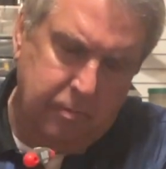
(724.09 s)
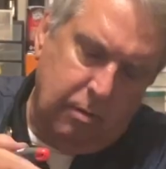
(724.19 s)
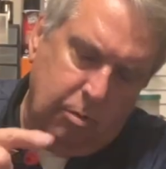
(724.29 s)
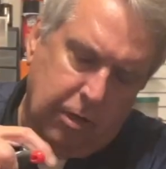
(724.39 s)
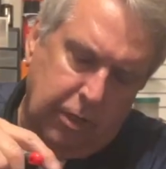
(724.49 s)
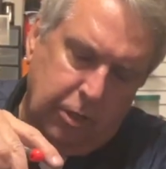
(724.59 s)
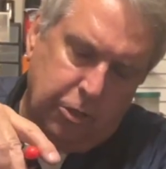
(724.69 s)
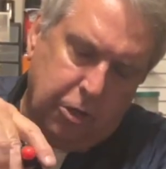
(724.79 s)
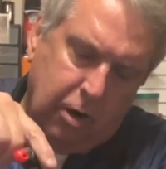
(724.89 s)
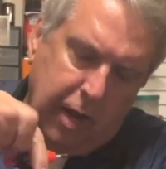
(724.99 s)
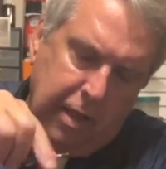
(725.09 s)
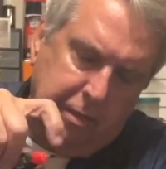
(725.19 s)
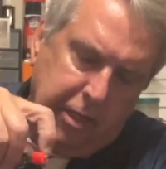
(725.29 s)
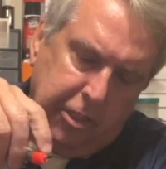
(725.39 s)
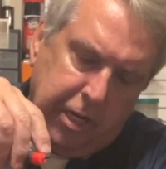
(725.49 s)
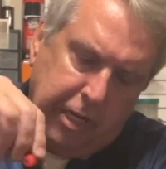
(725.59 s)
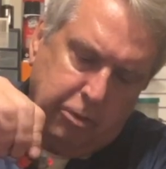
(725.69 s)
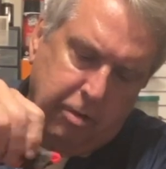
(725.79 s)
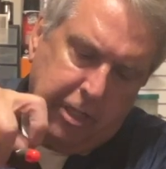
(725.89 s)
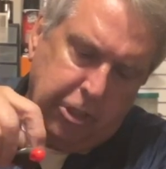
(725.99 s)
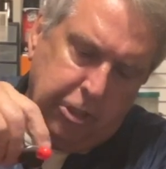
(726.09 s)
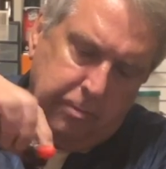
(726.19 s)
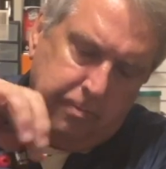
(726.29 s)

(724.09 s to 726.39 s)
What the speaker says: We're going to use our 1/8 inch hex wrench.